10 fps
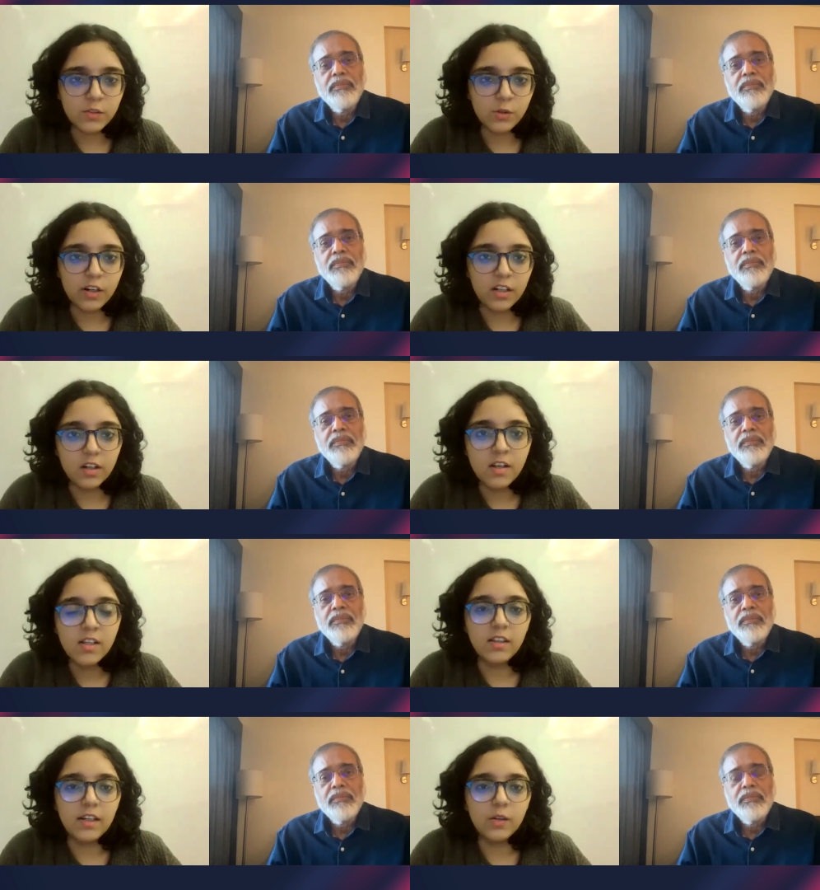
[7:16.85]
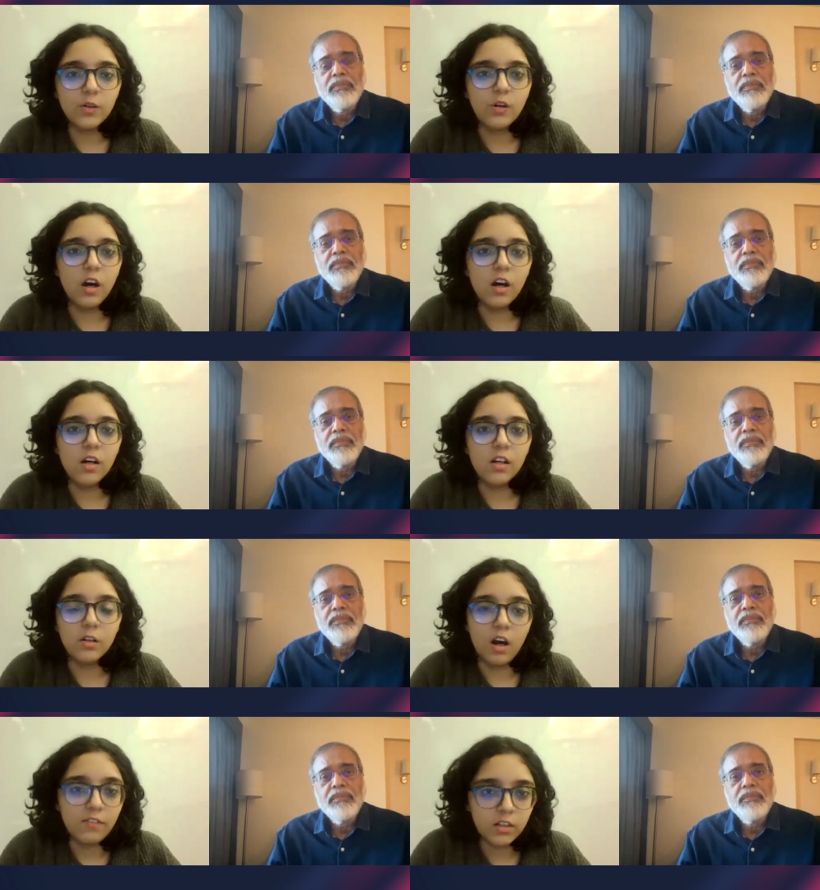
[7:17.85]
Speaker 1: joined NATO uh, you
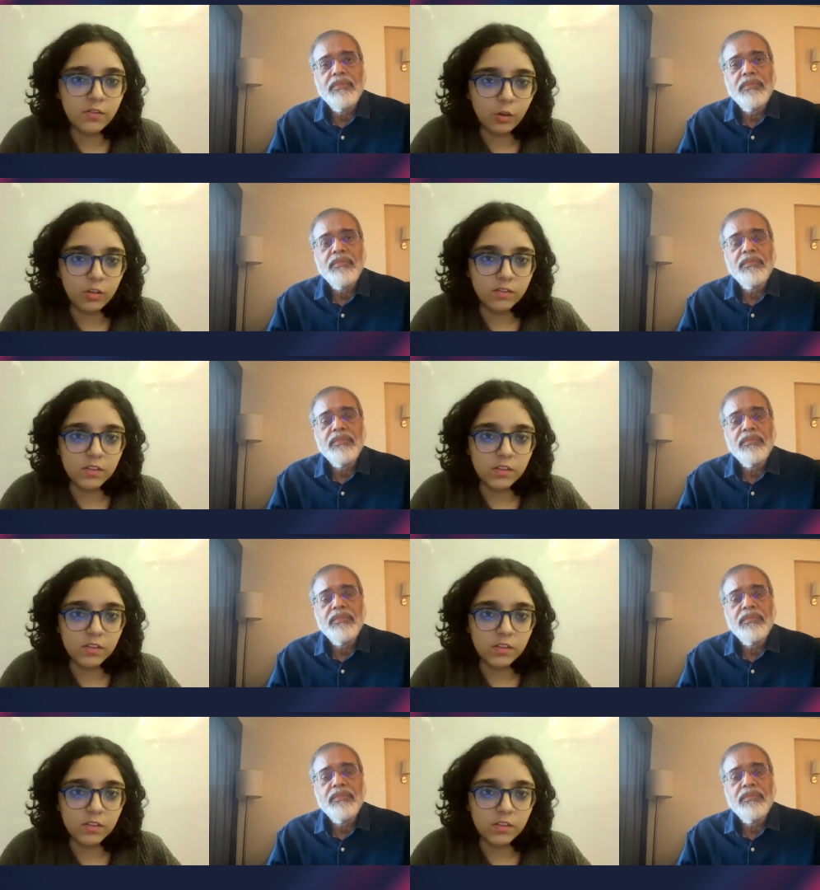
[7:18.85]
know after the fall of the